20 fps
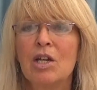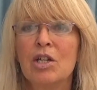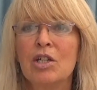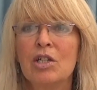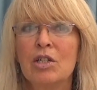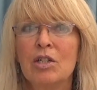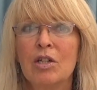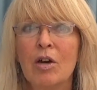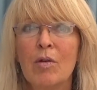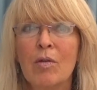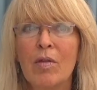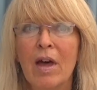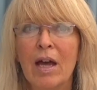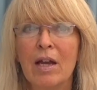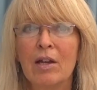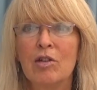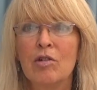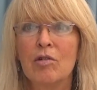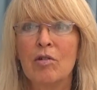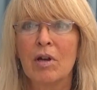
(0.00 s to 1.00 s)
so
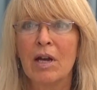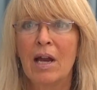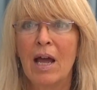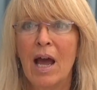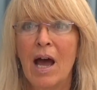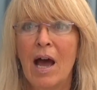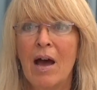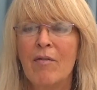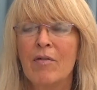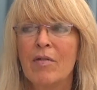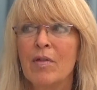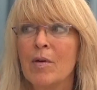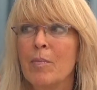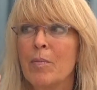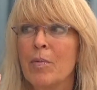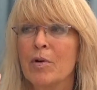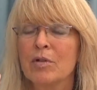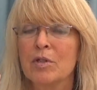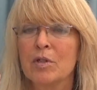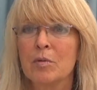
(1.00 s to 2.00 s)
that you can have the
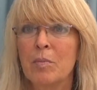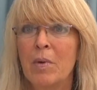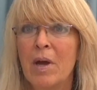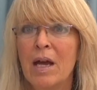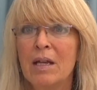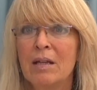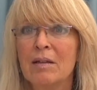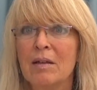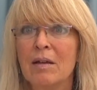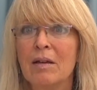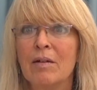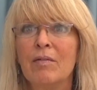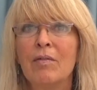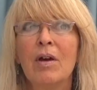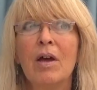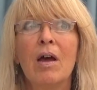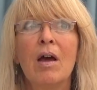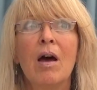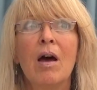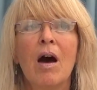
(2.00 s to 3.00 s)
perspective
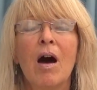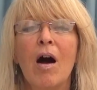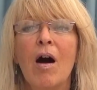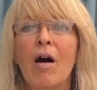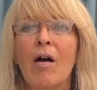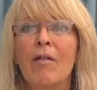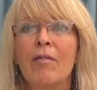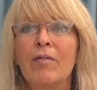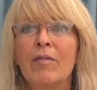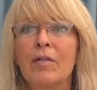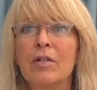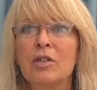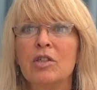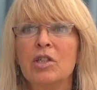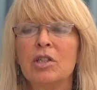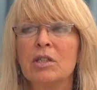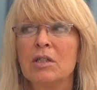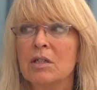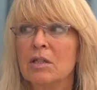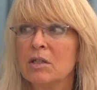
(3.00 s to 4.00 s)
of
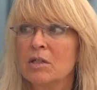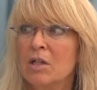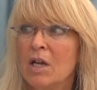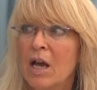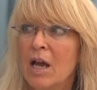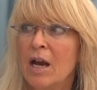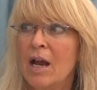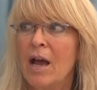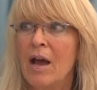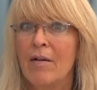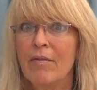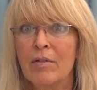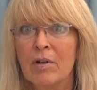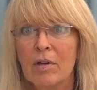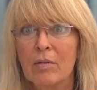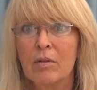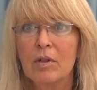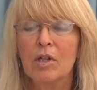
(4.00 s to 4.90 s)
just kind of have,